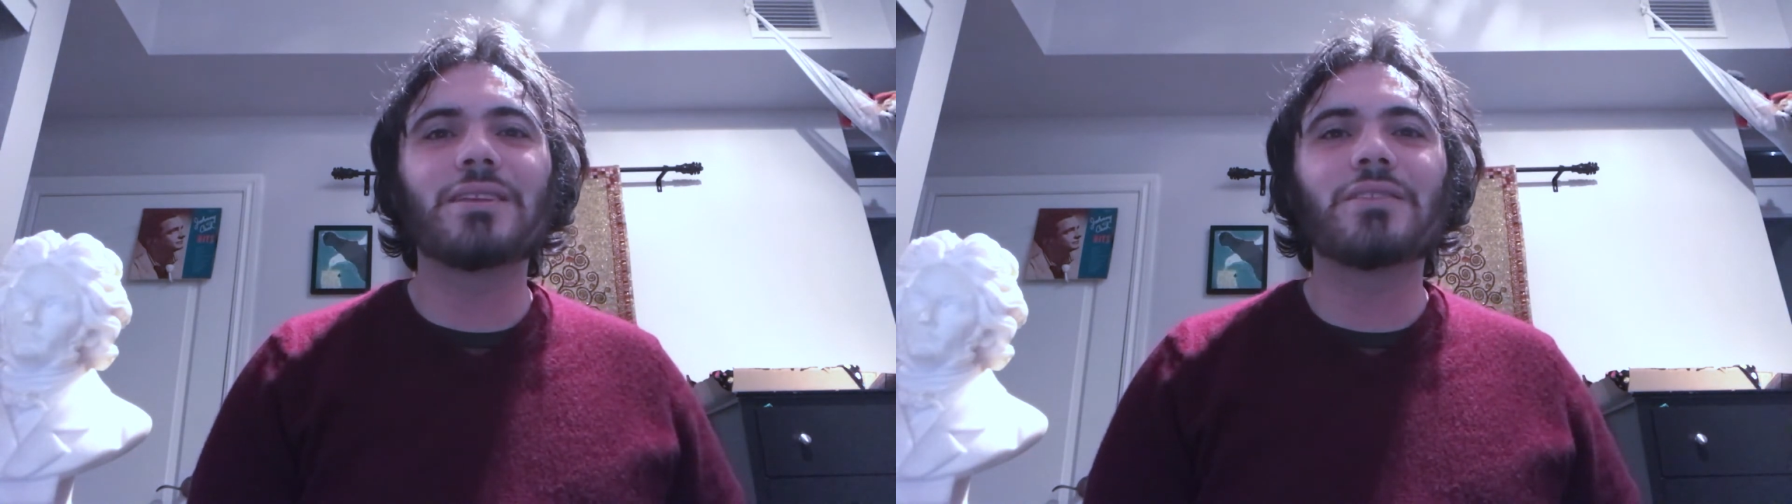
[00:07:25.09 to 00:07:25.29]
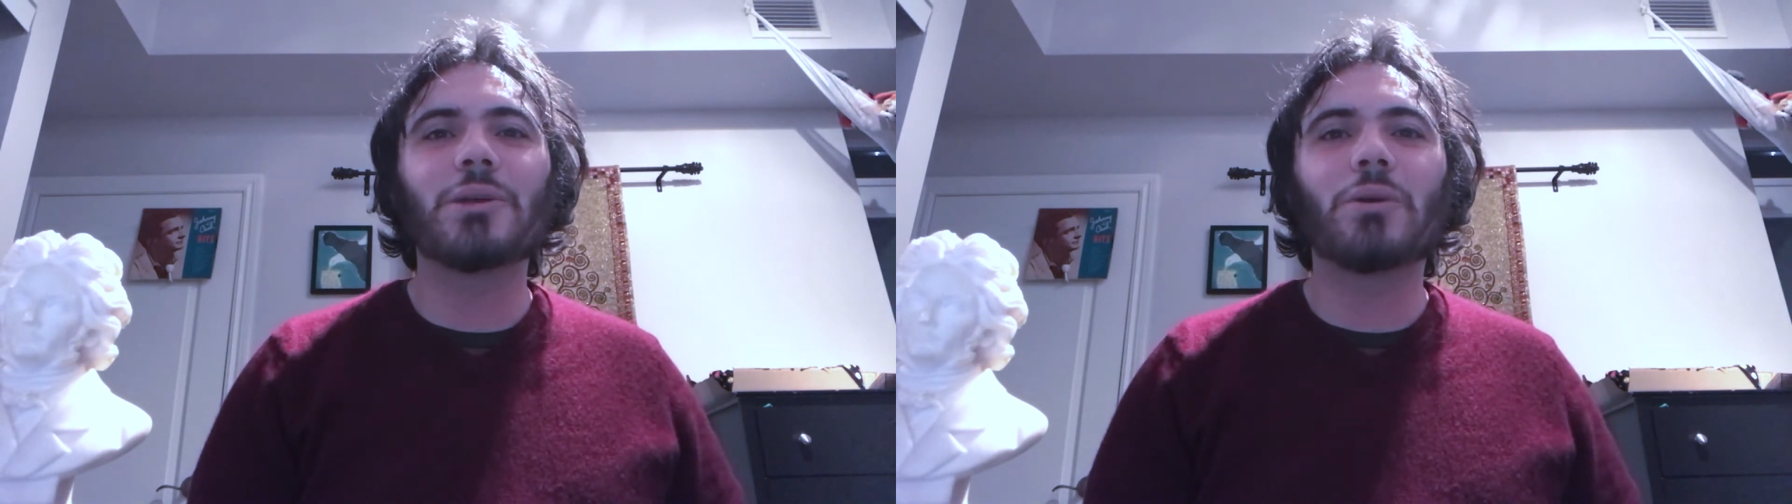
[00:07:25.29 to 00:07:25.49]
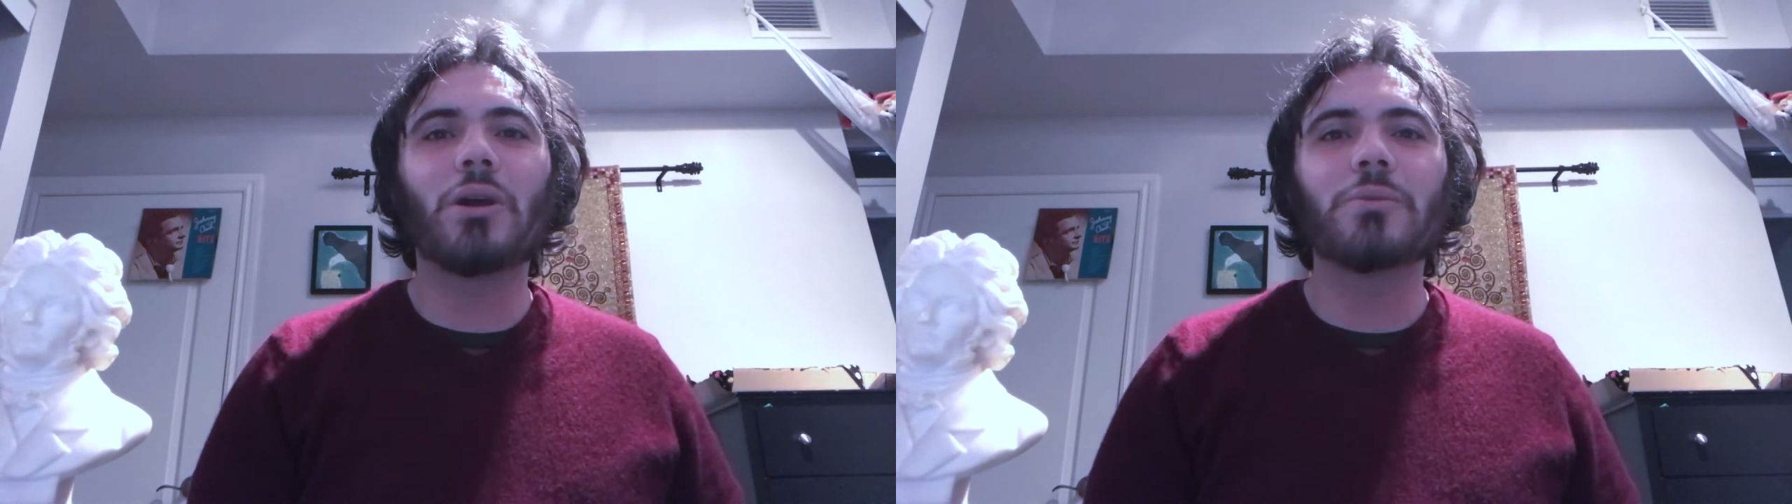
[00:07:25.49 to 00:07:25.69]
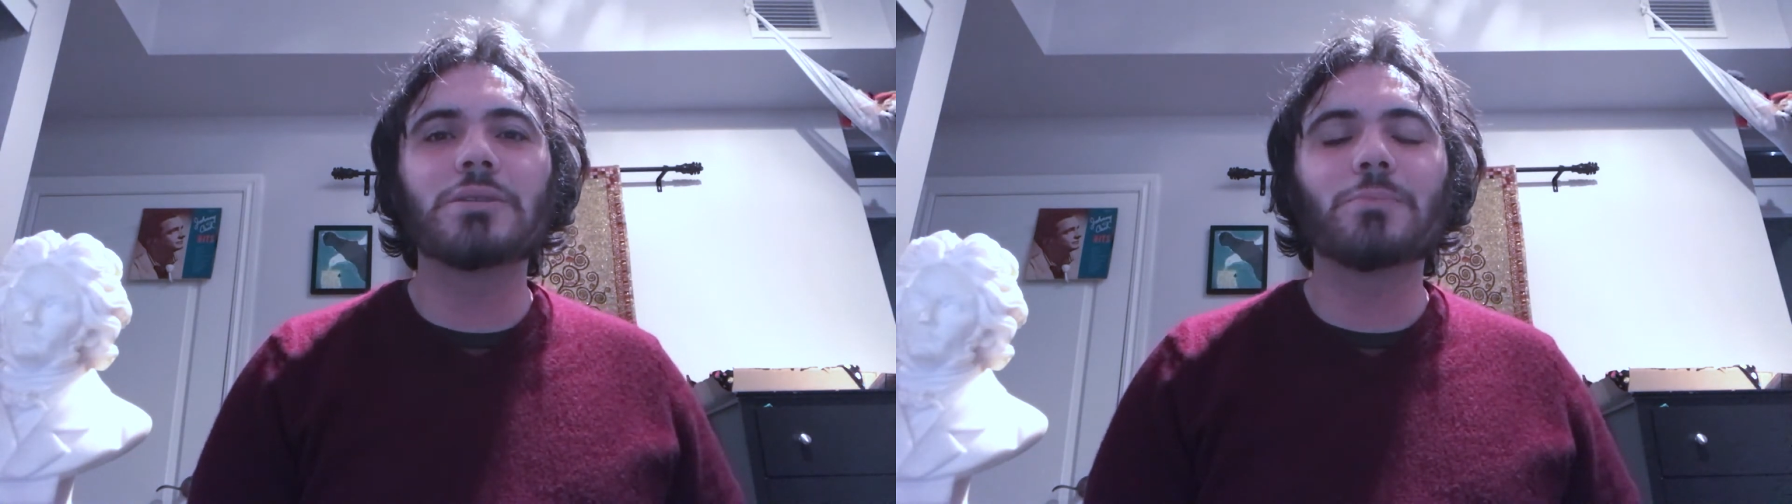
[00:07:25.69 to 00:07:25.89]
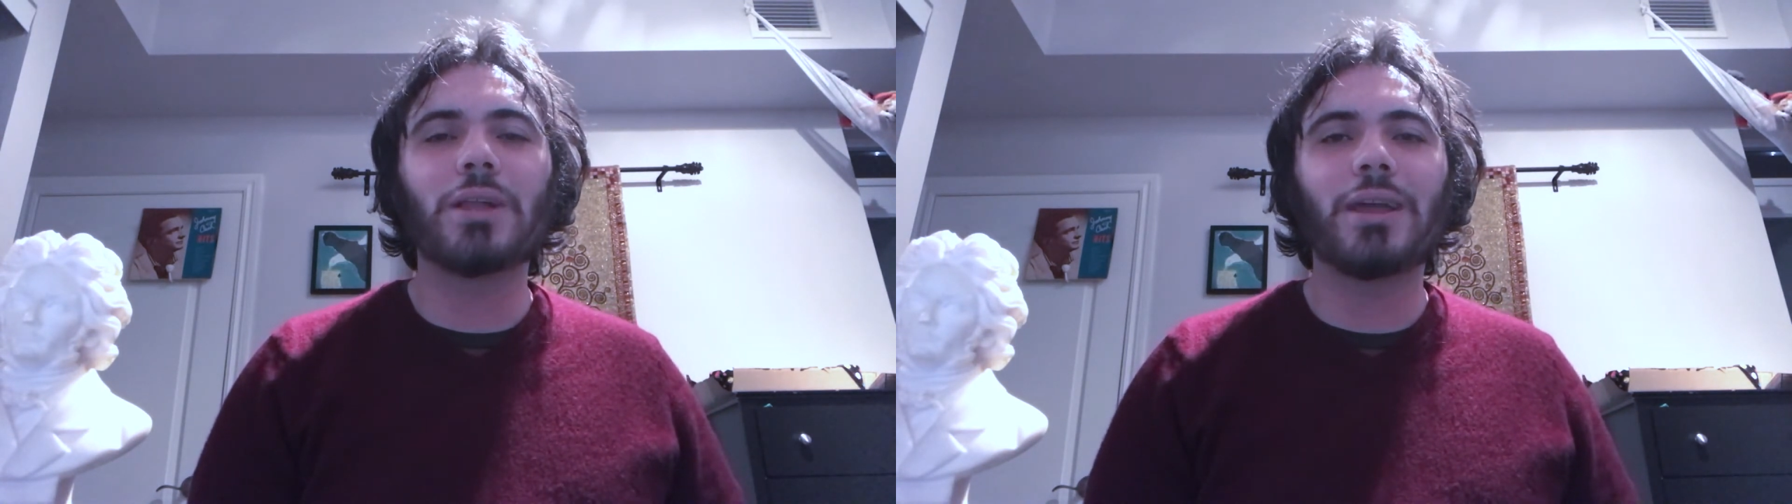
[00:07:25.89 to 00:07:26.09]
that they were
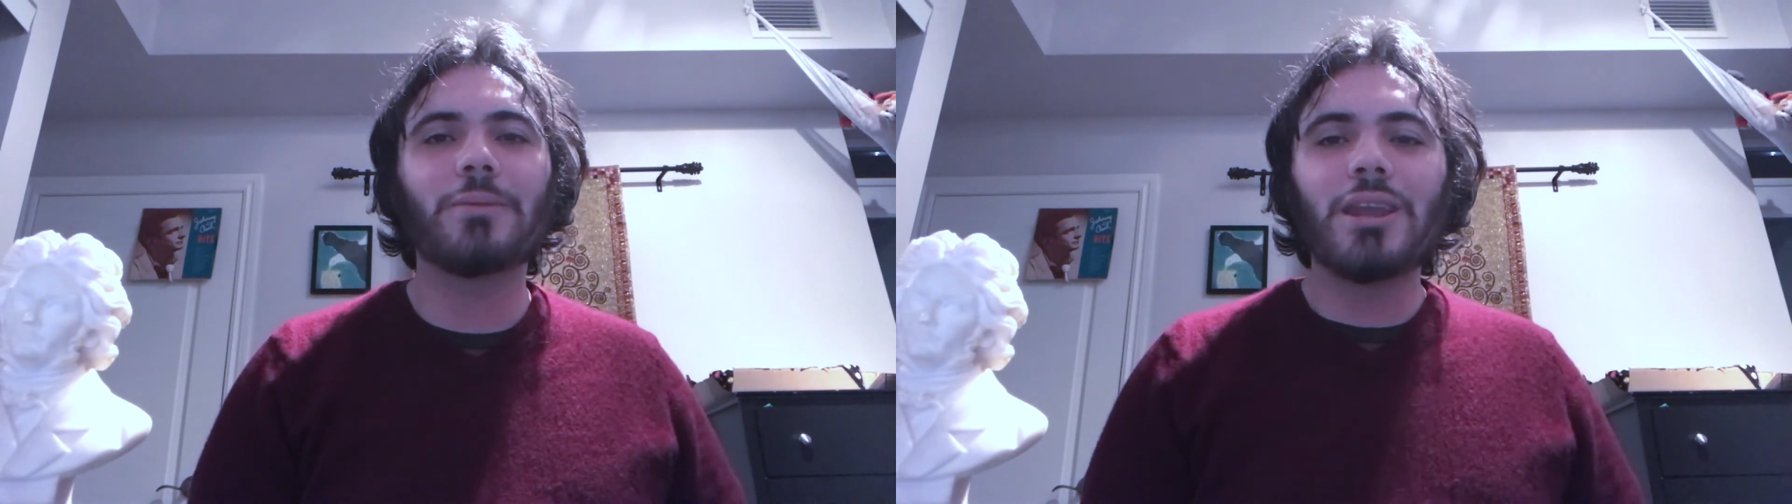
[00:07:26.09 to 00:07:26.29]
always playing.